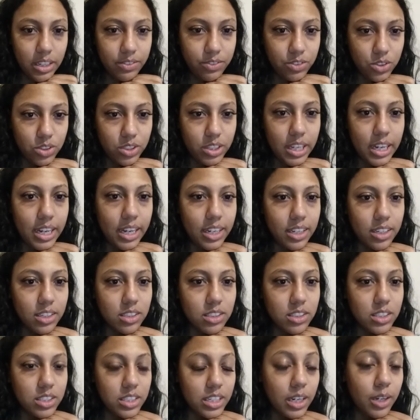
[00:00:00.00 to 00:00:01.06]
after that.
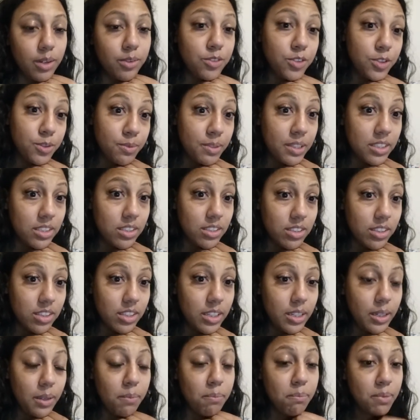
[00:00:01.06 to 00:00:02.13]
It helped
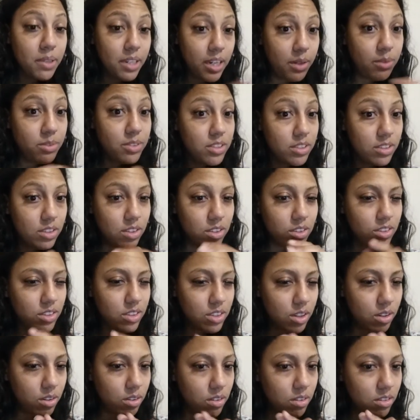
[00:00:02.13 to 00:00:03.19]
tremendously, but I was still
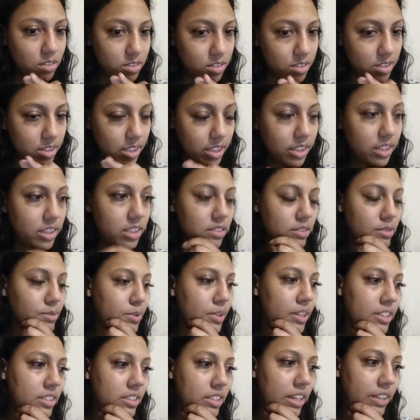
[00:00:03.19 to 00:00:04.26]
you know slightly
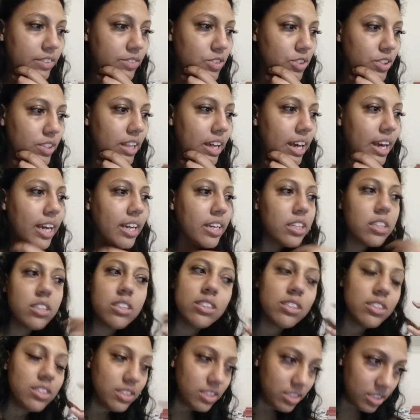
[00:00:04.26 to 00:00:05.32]
depressed after that,
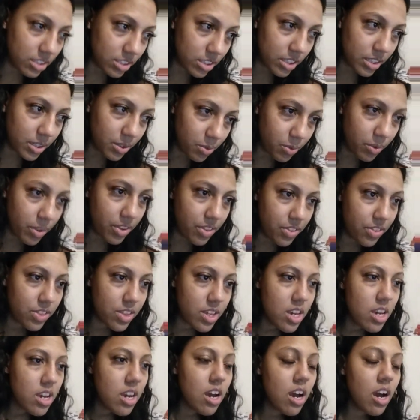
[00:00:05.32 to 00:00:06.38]
dealing with
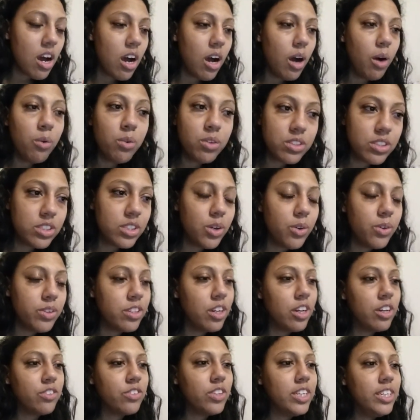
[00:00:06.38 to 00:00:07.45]
uh, what's going
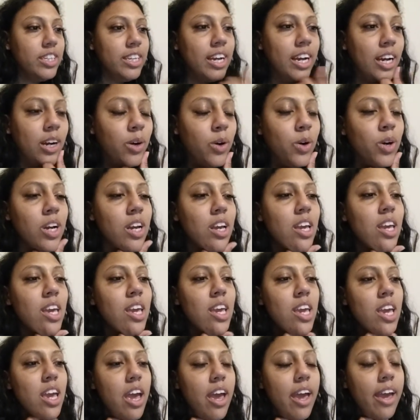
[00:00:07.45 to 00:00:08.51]
on right now,
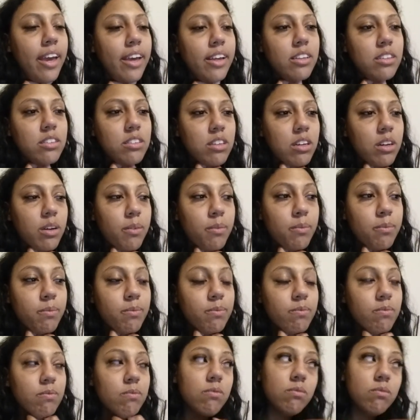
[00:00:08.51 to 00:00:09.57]
and um,